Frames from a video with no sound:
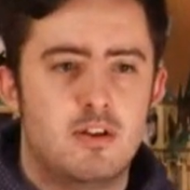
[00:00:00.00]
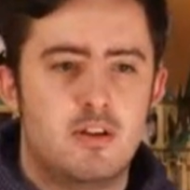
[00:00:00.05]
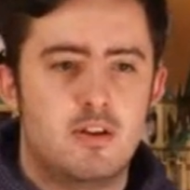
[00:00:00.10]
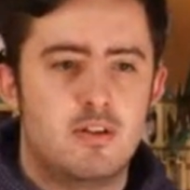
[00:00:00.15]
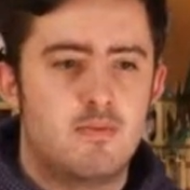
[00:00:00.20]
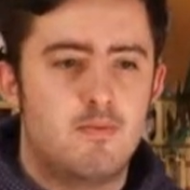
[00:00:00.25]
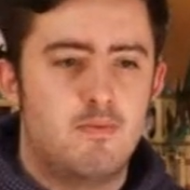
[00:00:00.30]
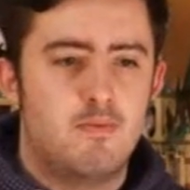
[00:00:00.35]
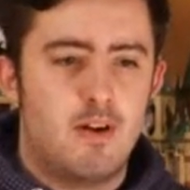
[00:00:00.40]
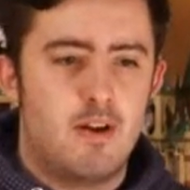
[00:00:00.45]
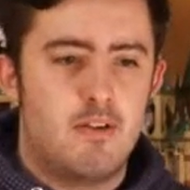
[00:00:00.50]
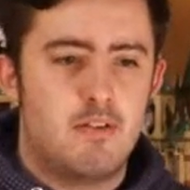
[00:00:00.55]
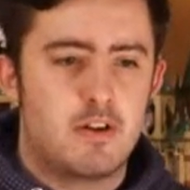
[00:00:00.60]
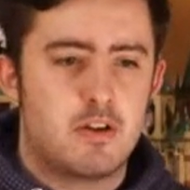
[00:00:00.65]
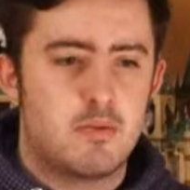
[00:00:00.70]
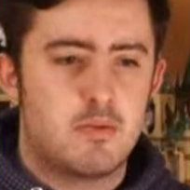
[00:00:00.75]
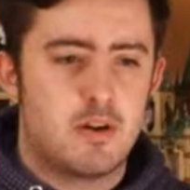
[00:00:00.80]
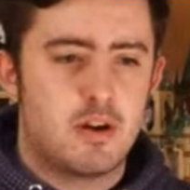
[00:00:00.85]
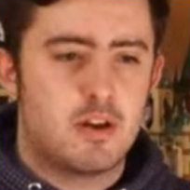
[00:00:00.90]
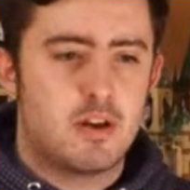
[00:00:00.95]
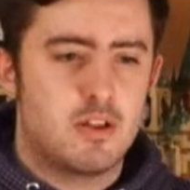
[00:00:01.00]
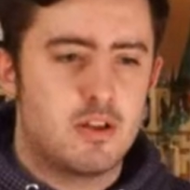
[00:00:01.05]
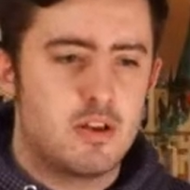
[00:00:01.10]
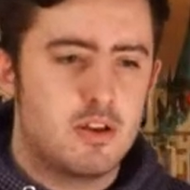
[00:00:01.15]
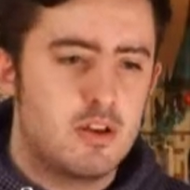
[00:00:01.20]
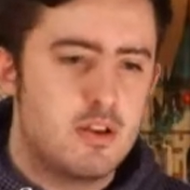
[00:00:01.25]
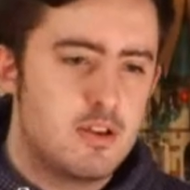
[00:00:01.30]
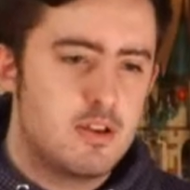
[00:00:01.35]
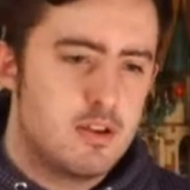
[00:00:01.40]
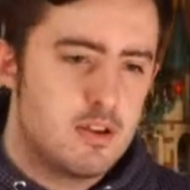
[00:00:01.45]
Are the Brickheads also
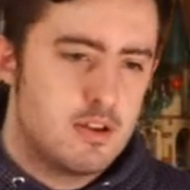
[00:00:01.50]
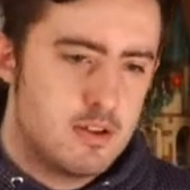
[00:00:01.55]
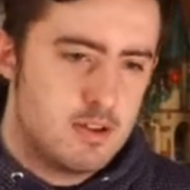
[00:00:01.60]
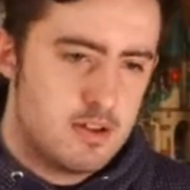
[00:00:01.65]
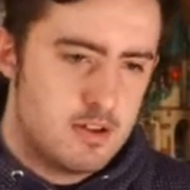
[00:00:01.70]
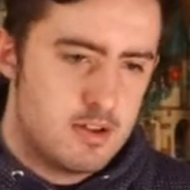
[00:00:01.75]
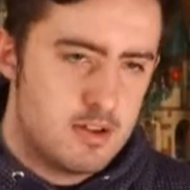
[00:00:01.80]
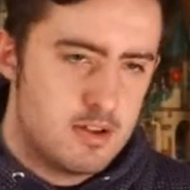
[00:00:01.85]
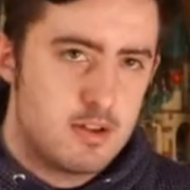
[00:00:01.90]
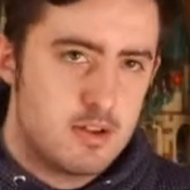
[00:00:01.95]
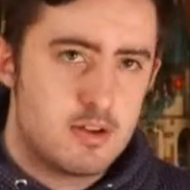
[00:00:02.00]
June 1st?